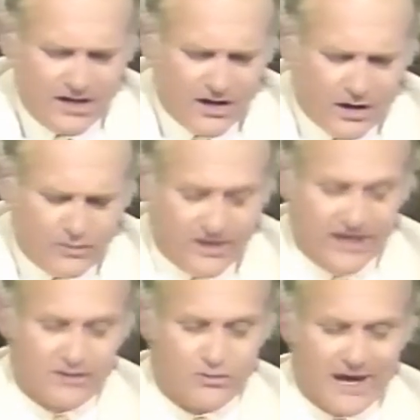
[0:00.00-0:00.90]

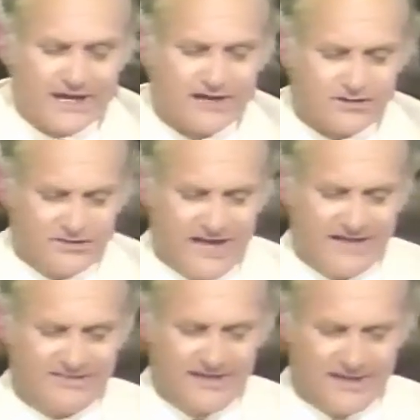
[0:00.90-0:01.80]
Okay, right under
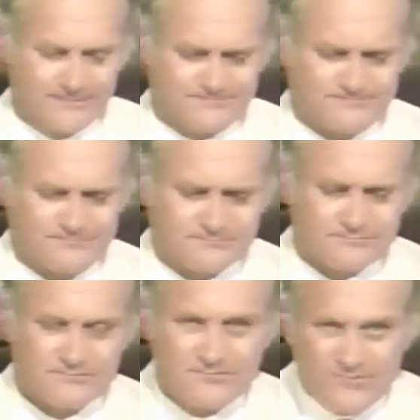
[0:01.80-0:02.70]
that then,
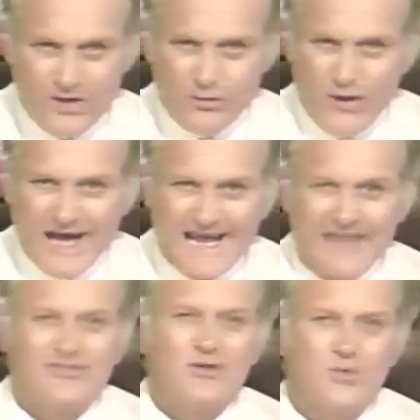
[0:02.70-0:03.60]
write
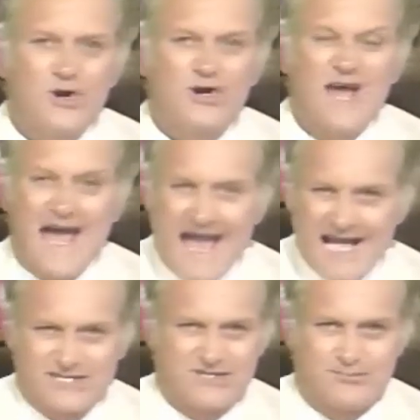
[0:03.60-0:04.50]
out the word
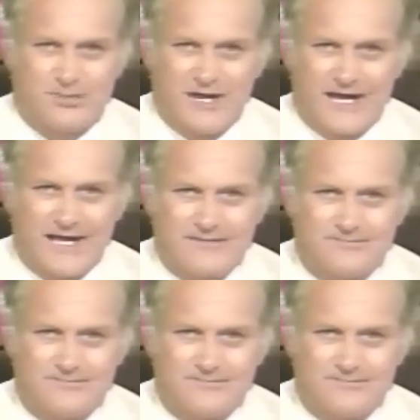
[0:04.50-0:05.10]
action plan.